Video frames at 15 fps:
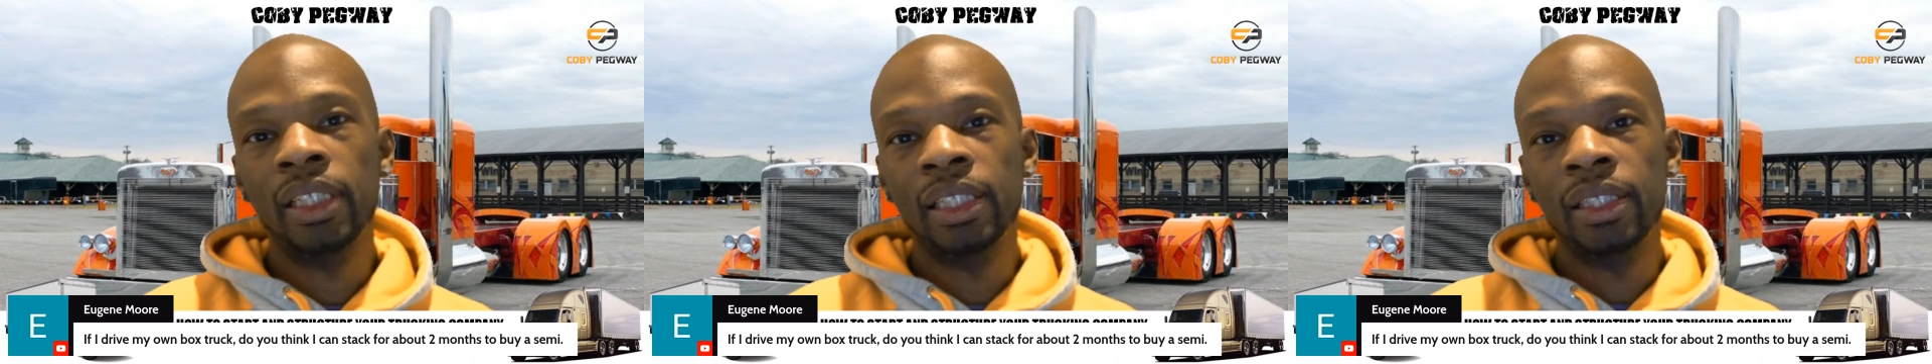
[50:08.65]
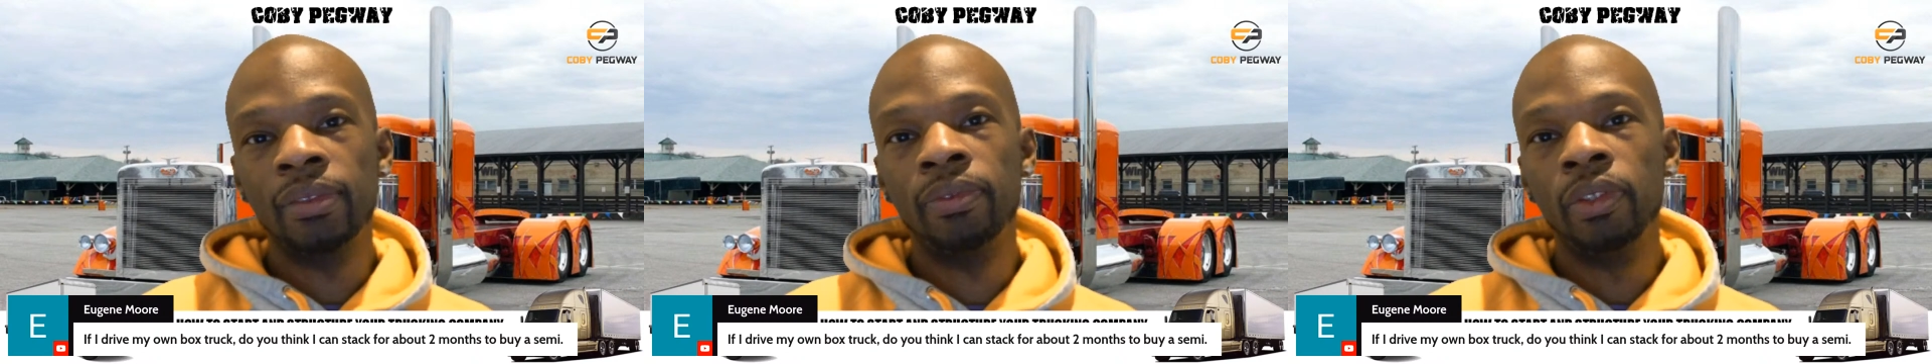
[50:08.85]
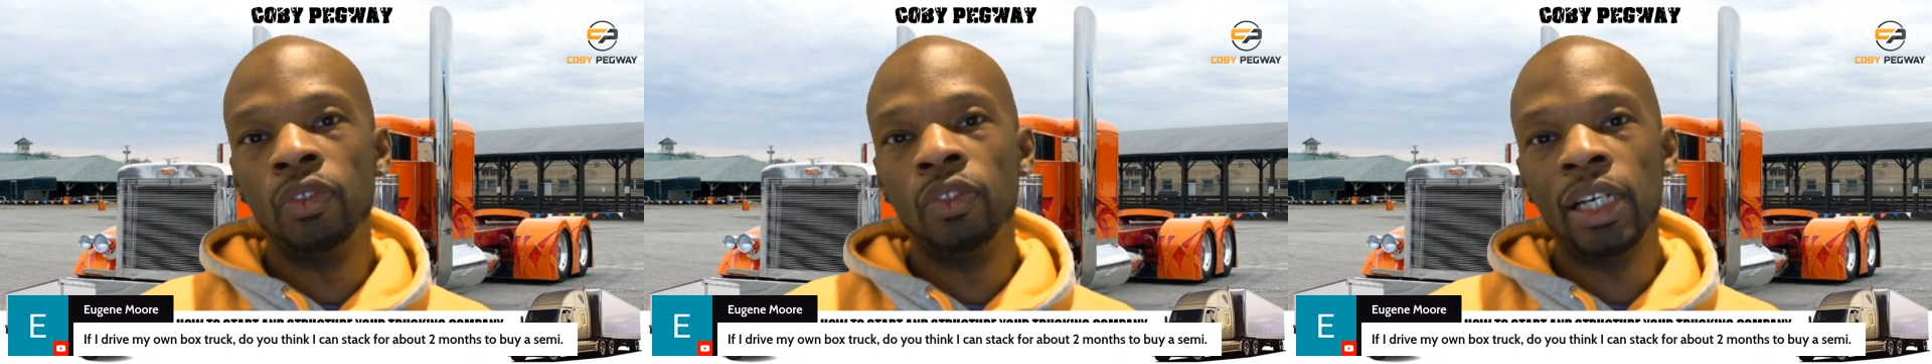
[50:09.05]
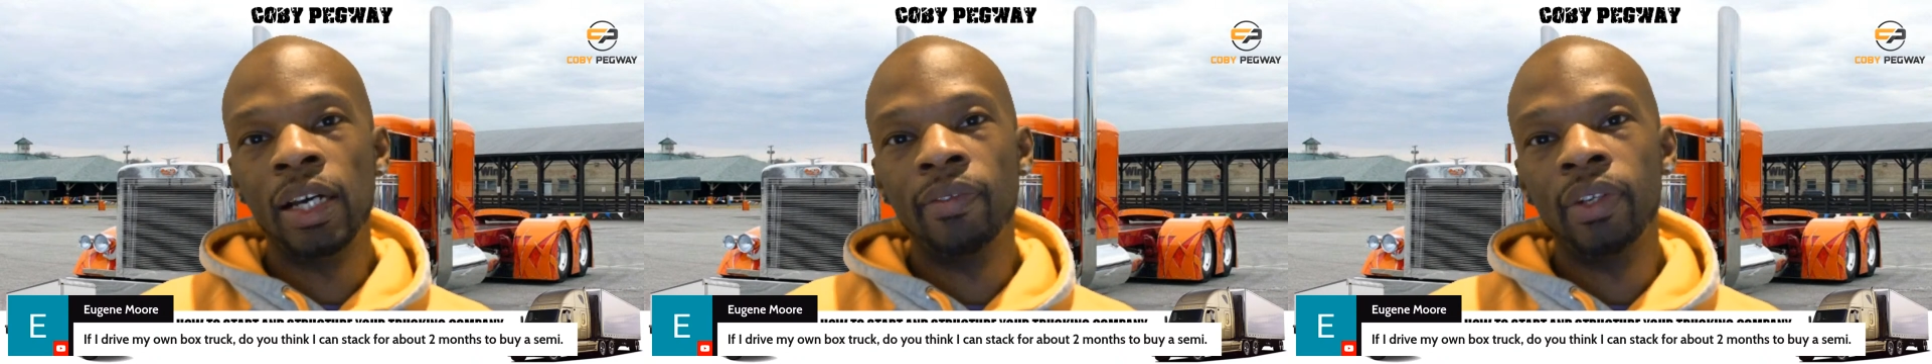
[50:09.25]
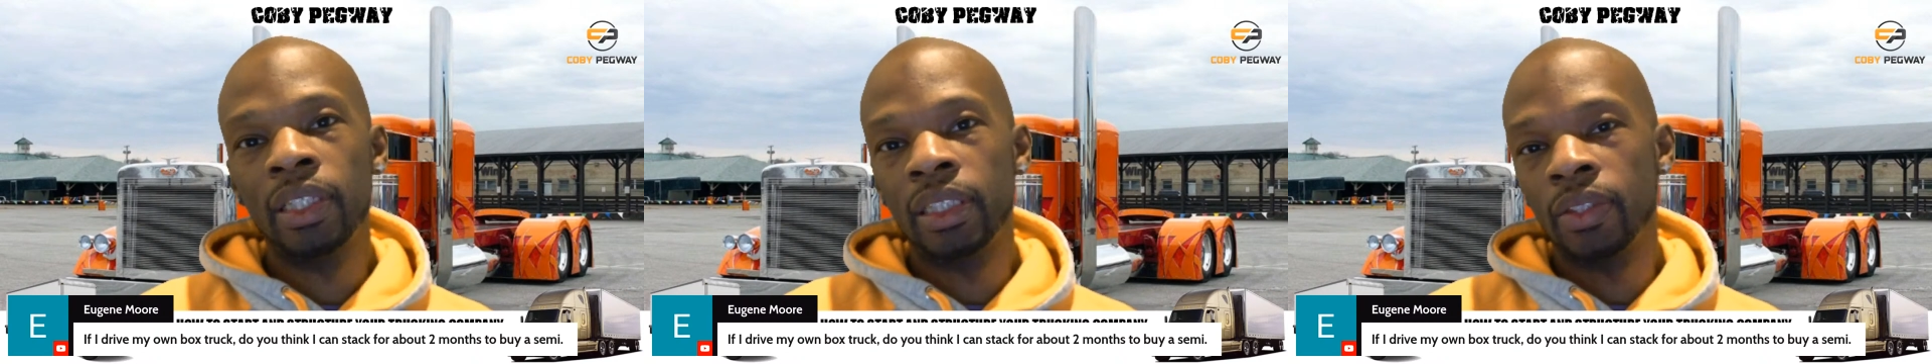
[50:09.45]
is if you're
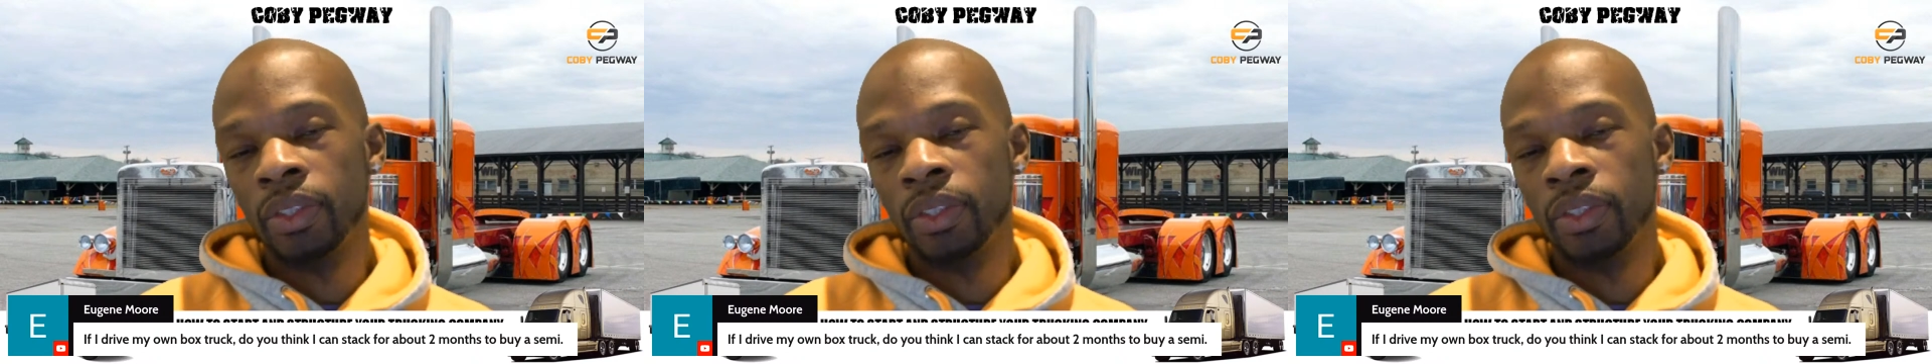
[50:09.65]
driving it